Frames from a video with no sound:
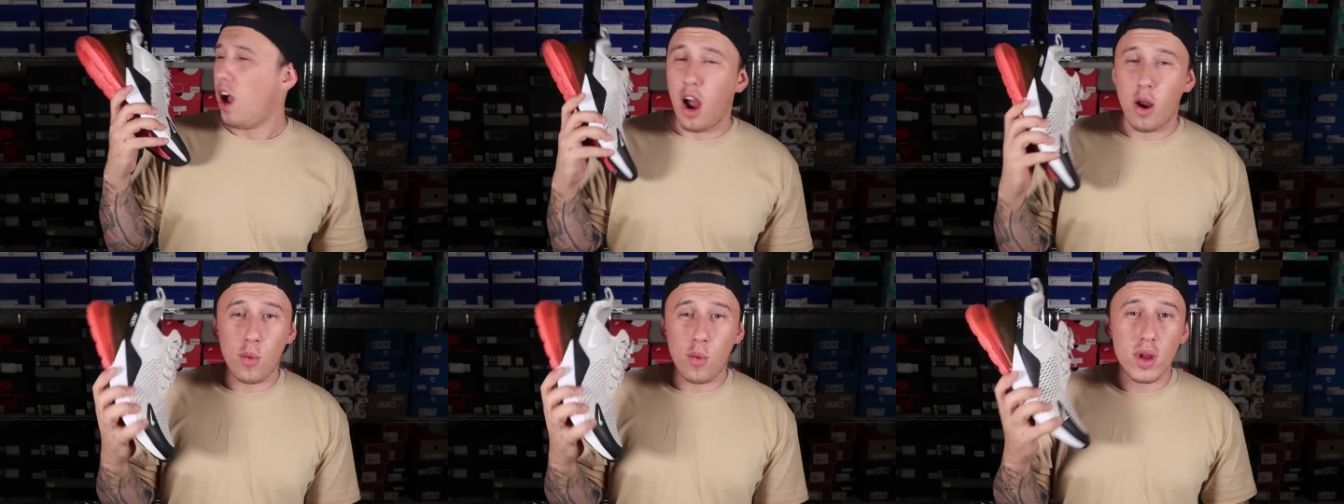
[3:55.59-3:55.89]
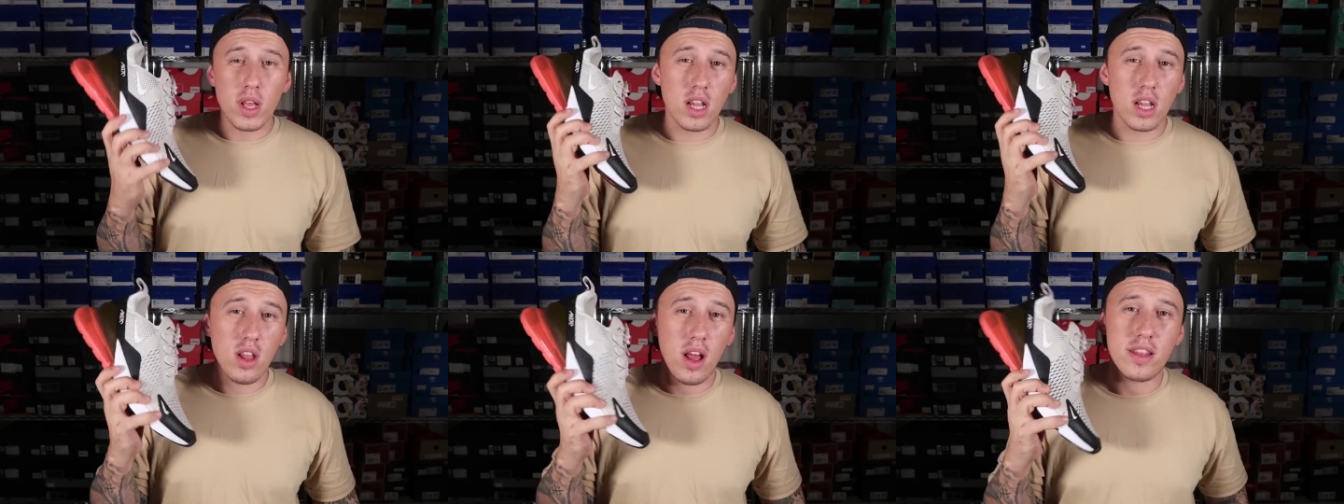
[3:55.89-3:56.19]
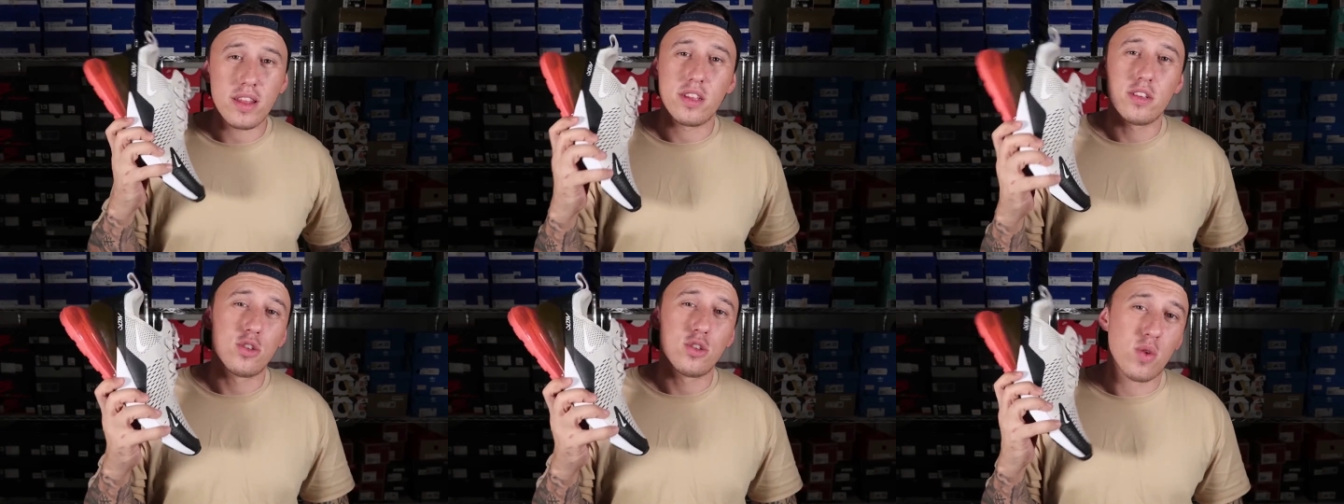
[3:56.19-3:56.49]
I really
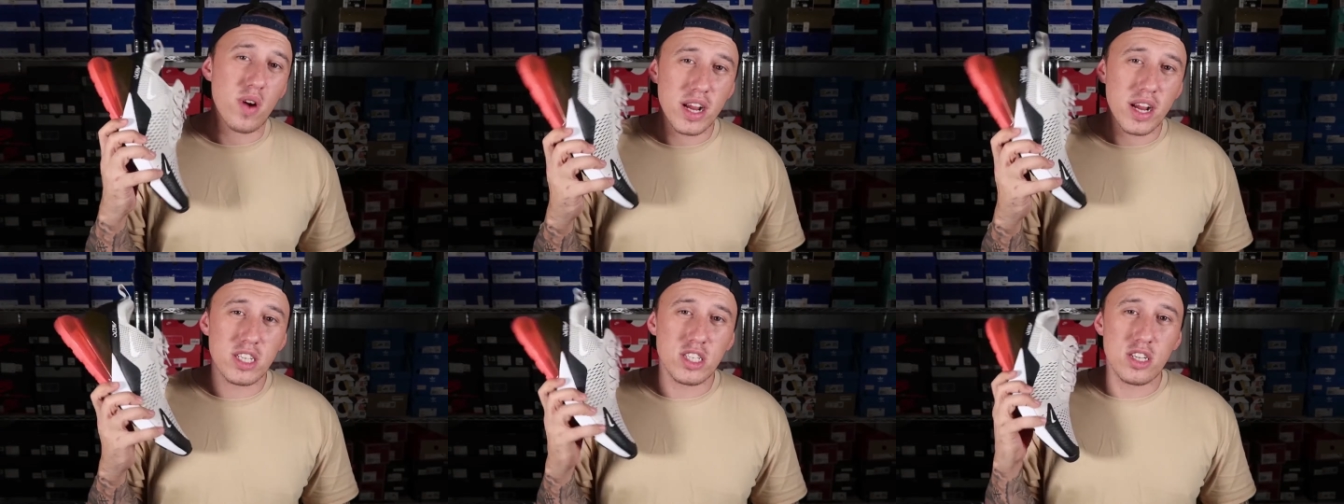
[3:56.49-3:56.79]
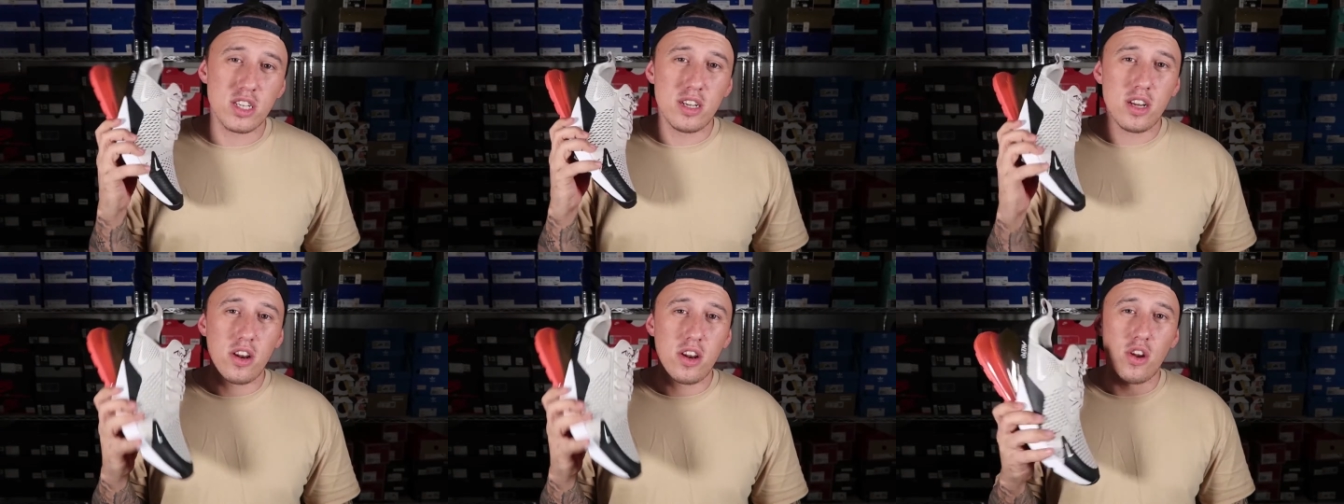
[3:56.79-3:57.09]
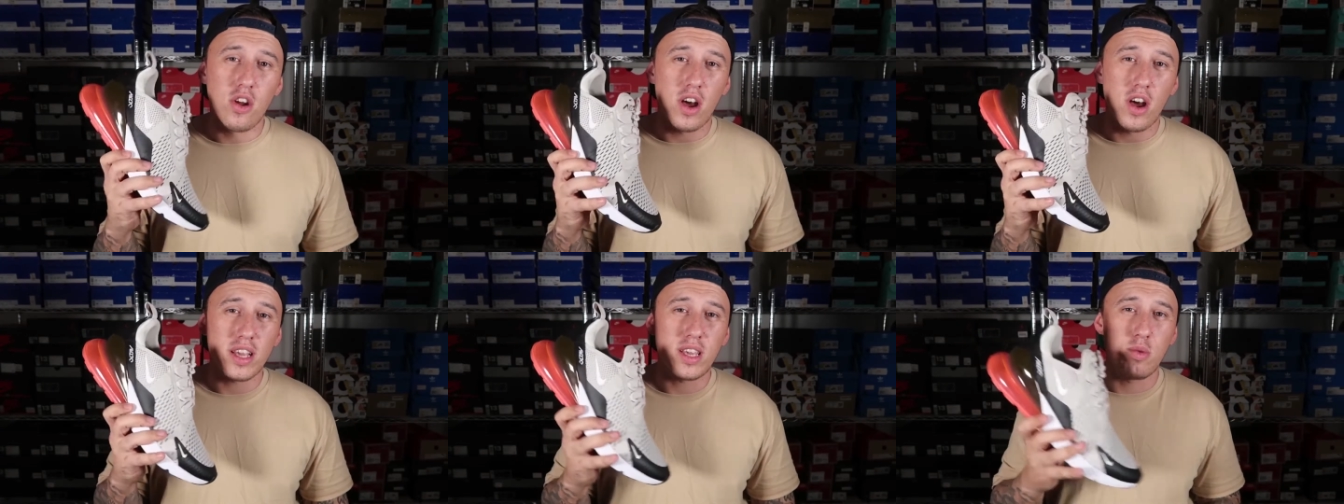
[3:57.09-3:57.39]
like the
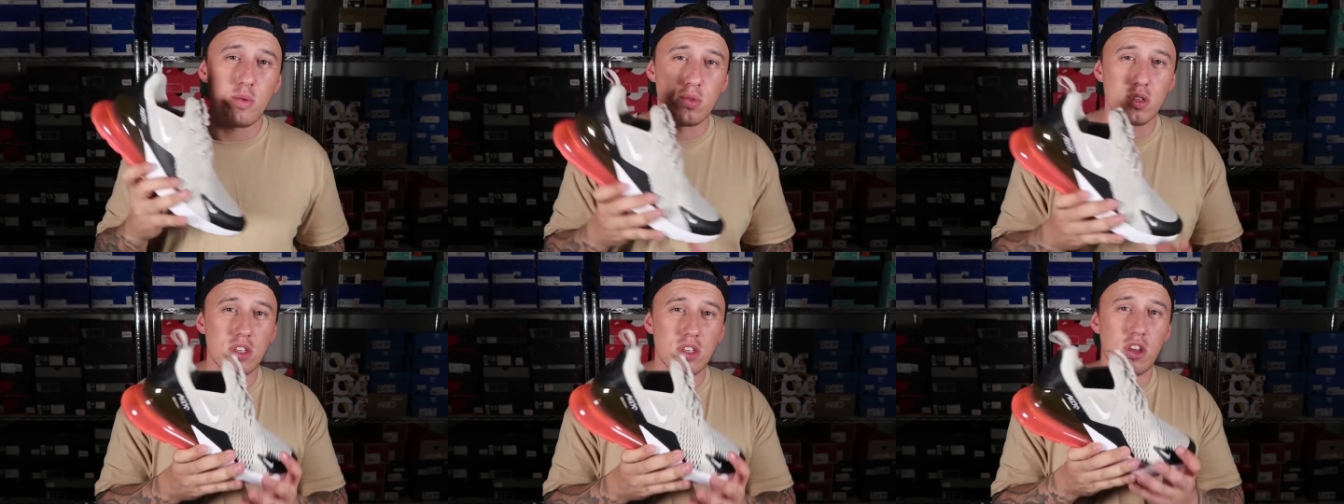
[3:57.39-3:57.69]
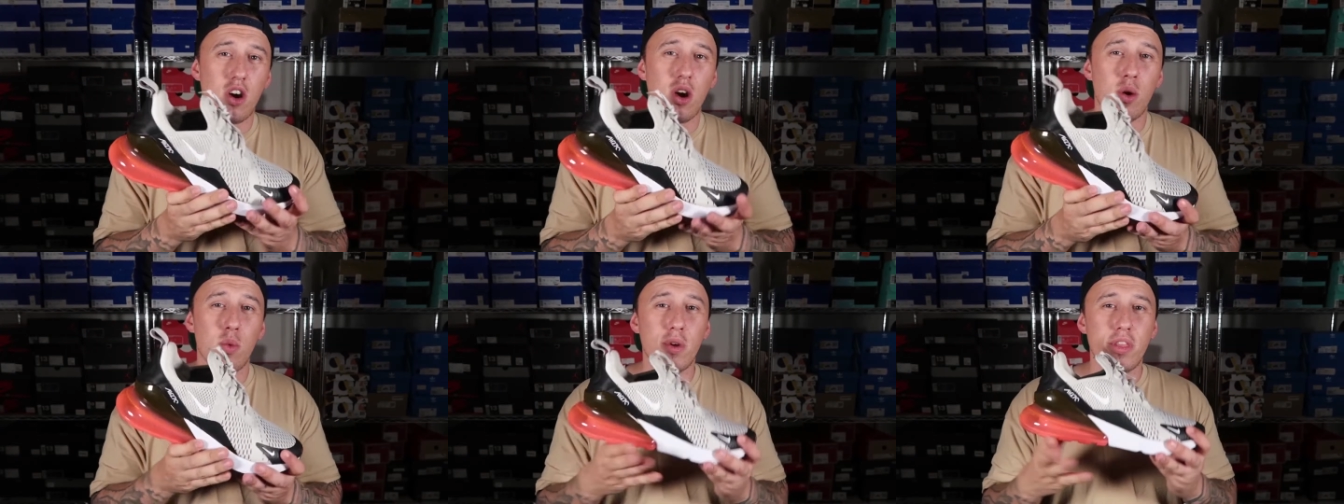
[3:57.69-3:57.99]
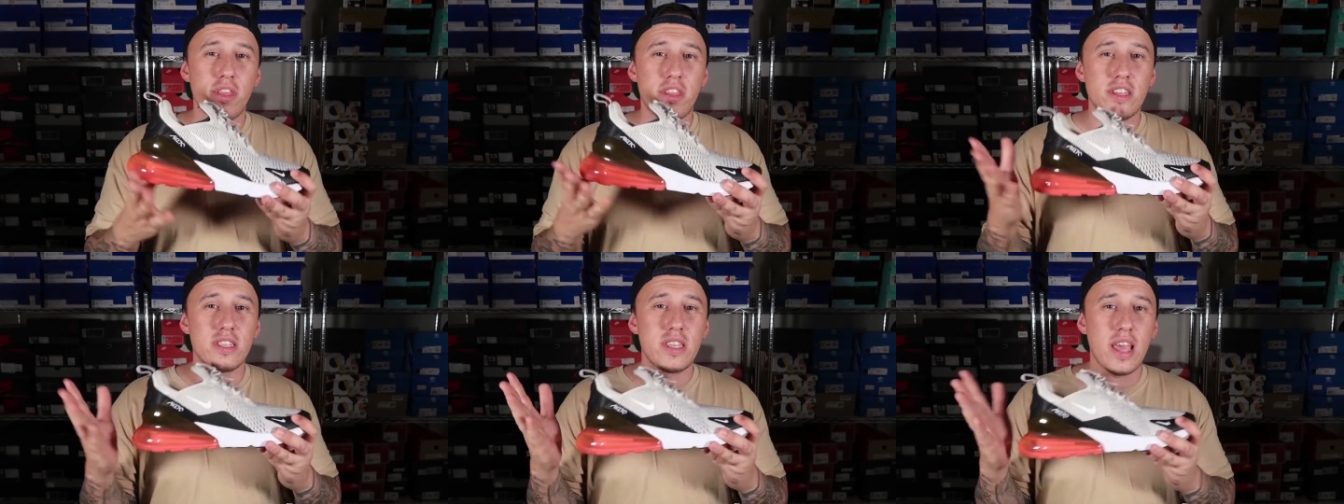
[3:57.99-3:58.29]
direction Nike was going
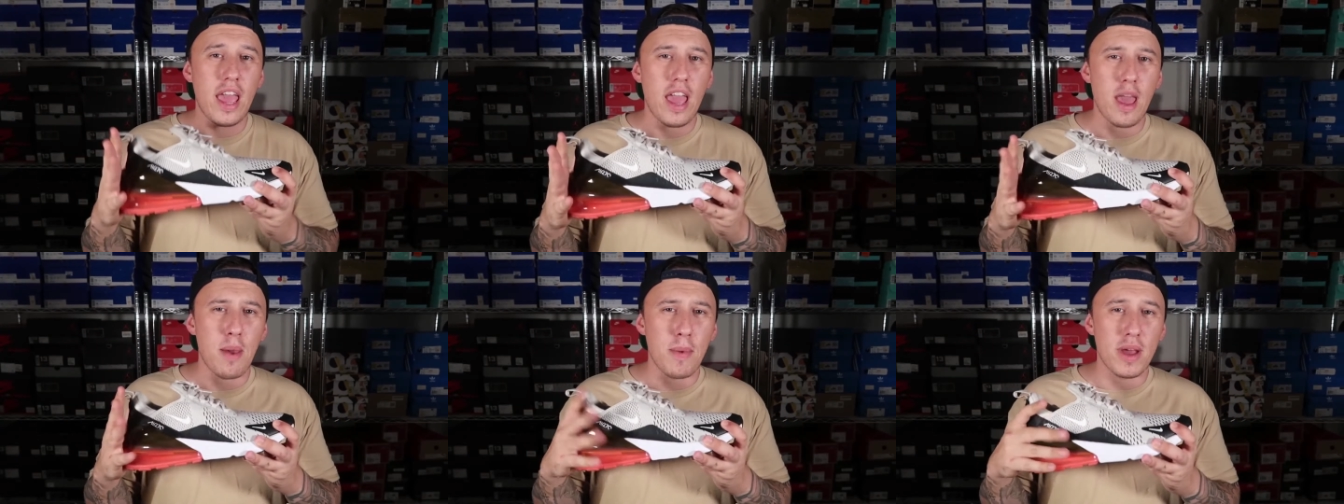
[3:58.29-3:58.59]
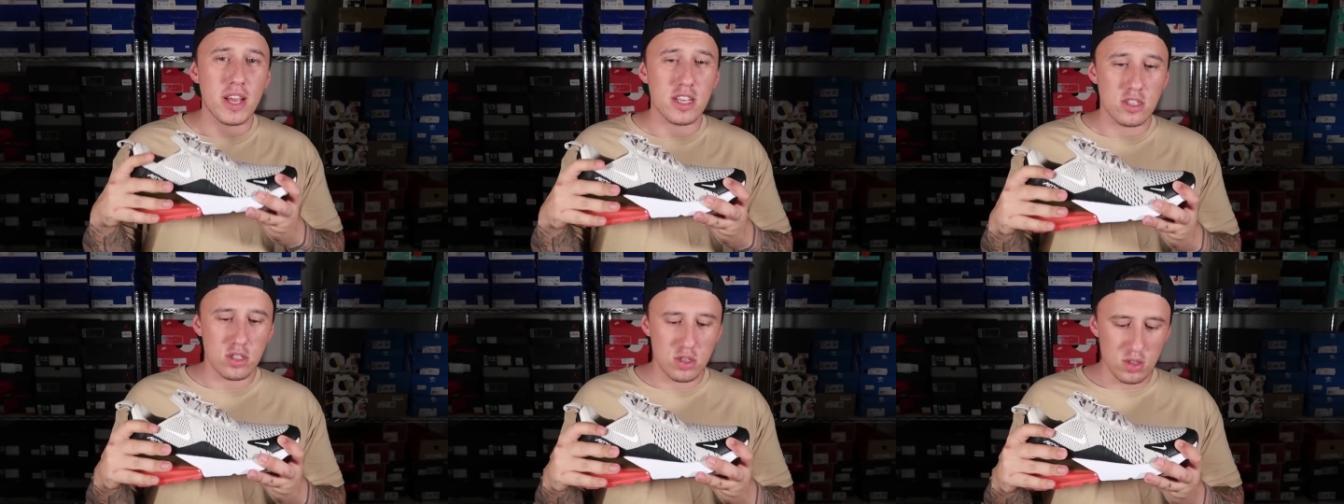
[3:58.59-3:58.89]
with this Air Max